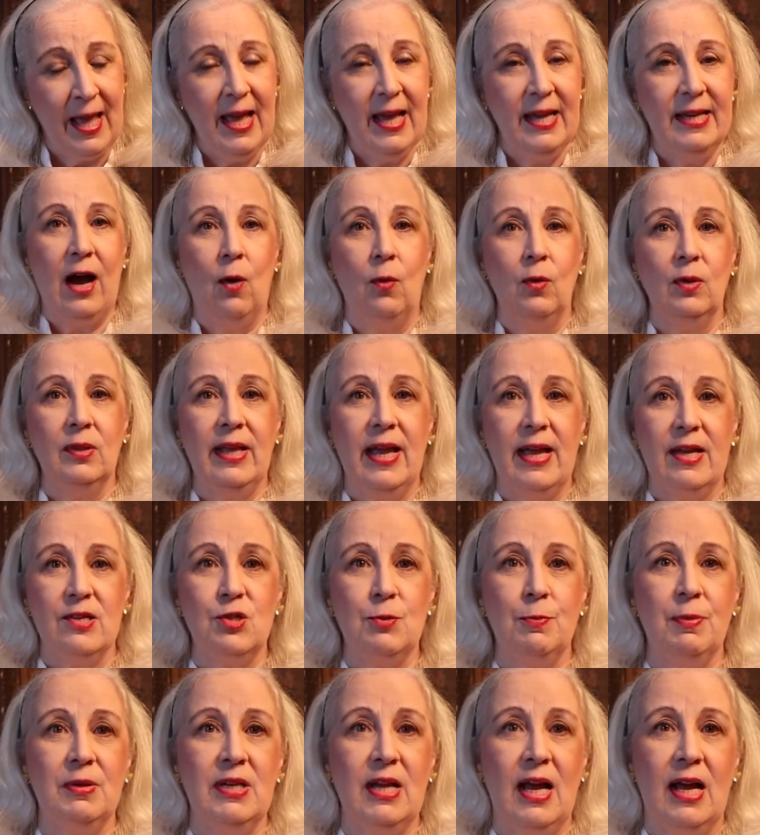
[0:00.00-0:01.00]
Now,
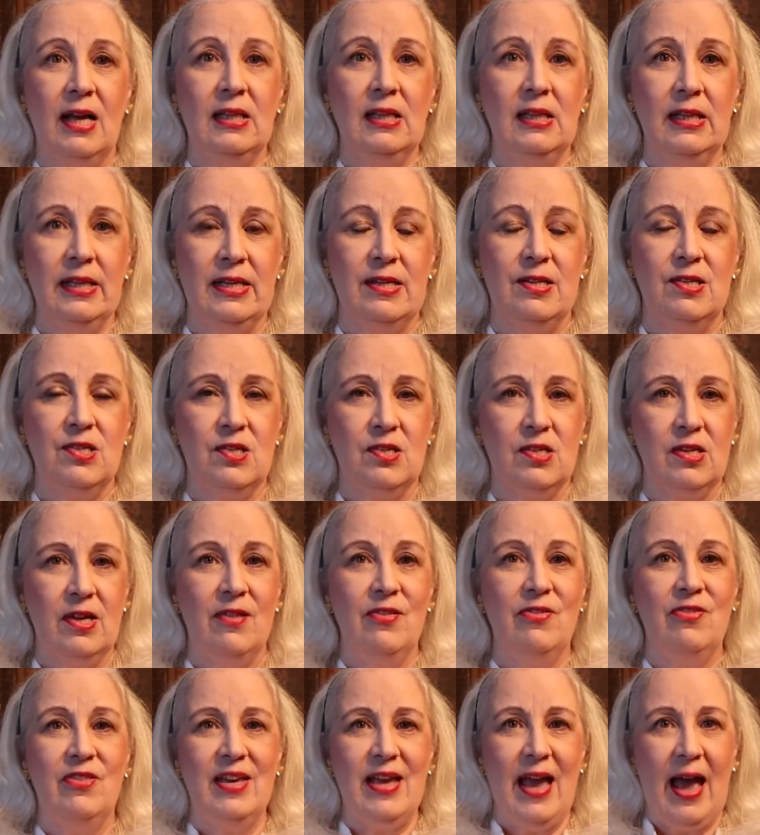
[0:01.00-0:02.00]
last but not least,
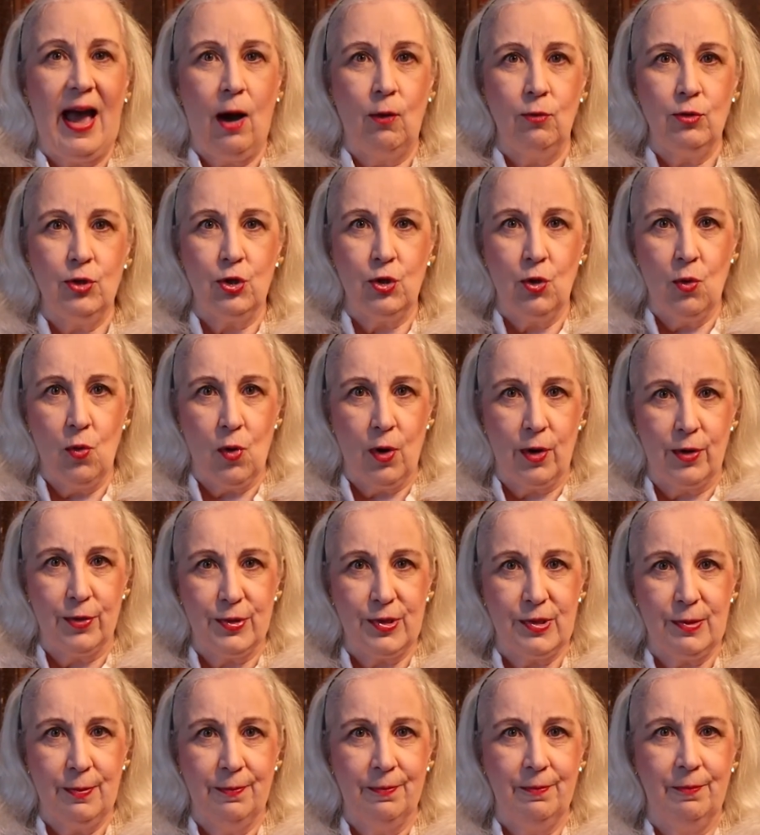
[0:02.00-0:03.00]
the
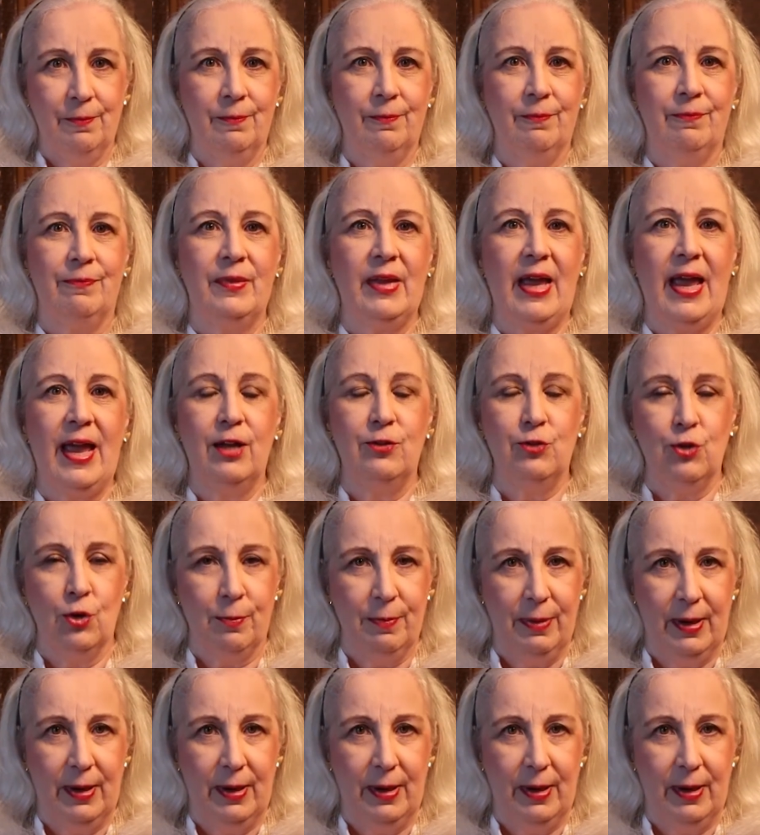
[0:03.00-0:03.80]
outdoors and your